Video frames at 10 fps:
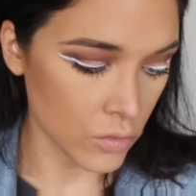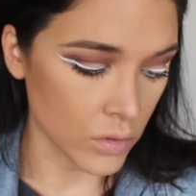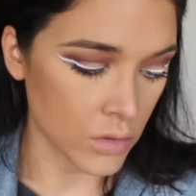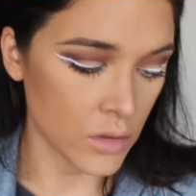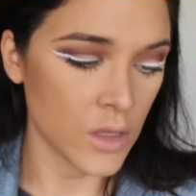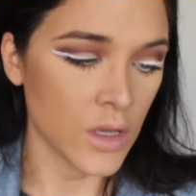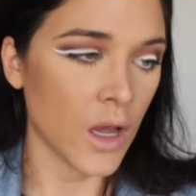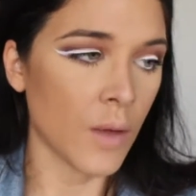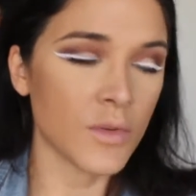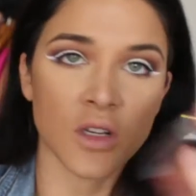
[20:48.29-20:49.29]
Oh,
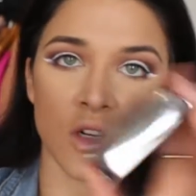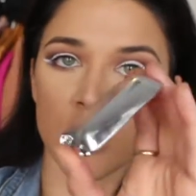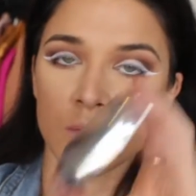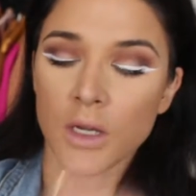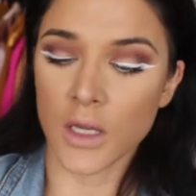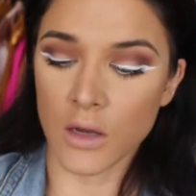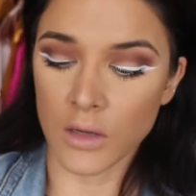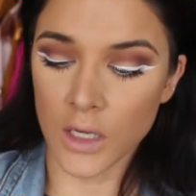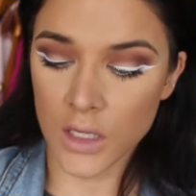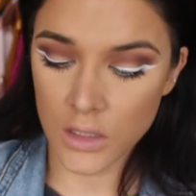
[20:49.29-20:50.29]
I'm just going to use my
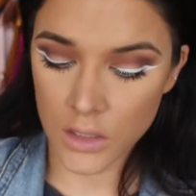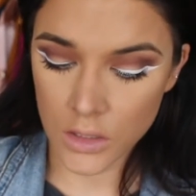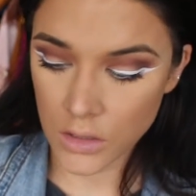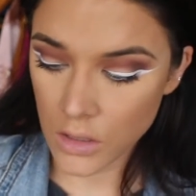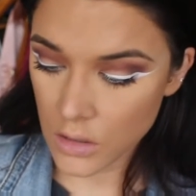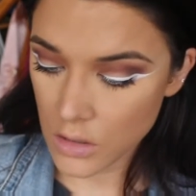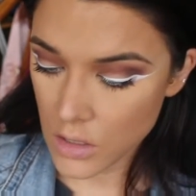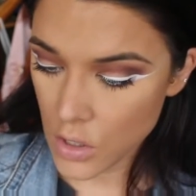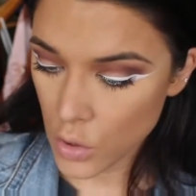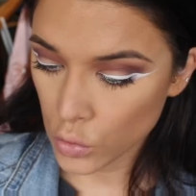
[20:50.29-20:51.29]
hourglass
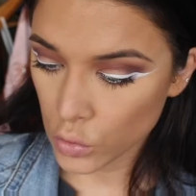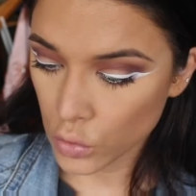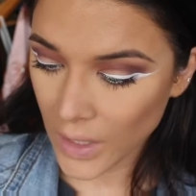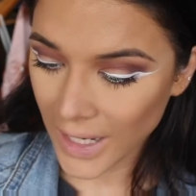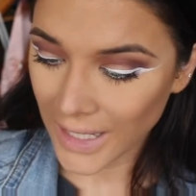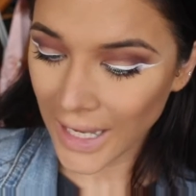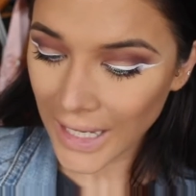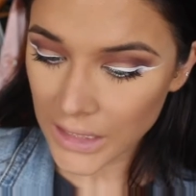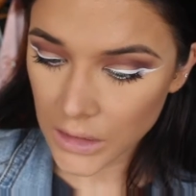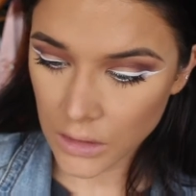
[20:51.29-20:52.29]
to
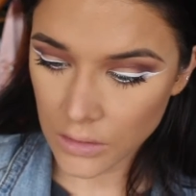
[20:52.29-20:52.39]
highlight.